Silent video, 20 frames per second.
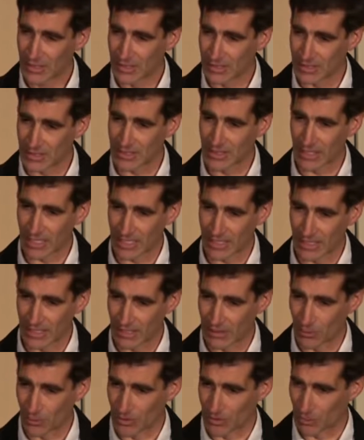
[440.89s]
This is the
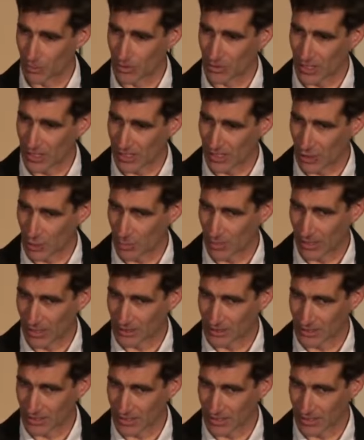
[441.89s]
idea when we're talking
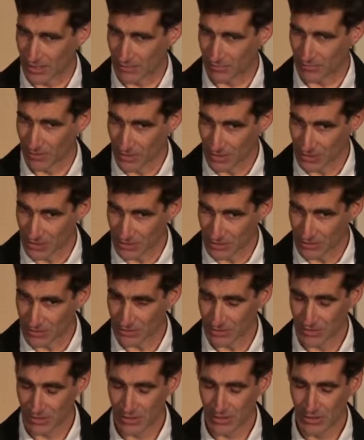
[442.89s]
about, say, a
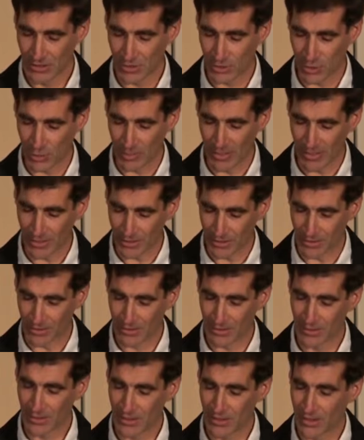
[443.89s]
function or a method,
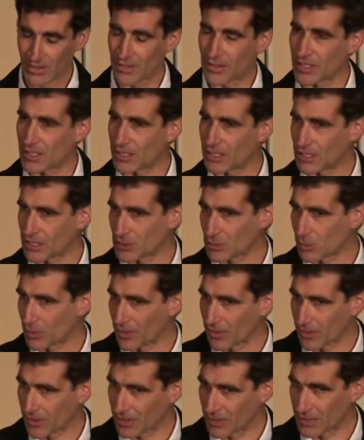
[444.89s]
that it does
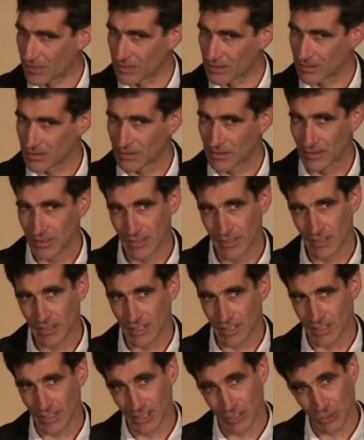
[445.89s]
one thing,
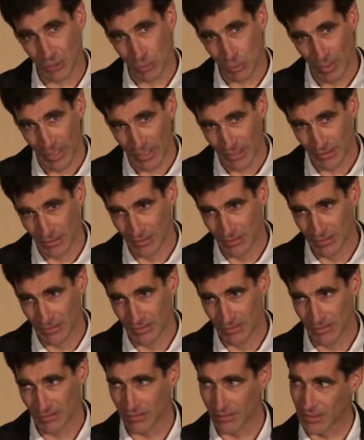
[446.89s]
it does it well,
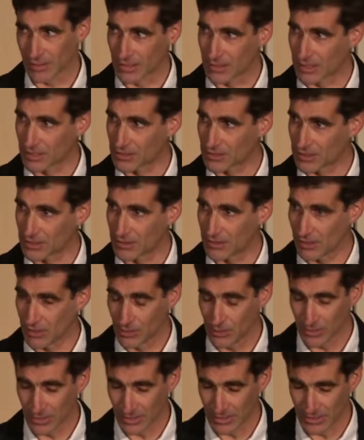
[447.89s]
and it does it
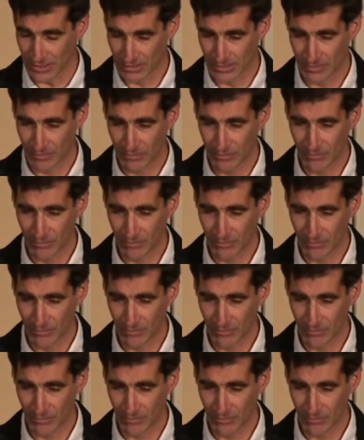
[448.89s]
only.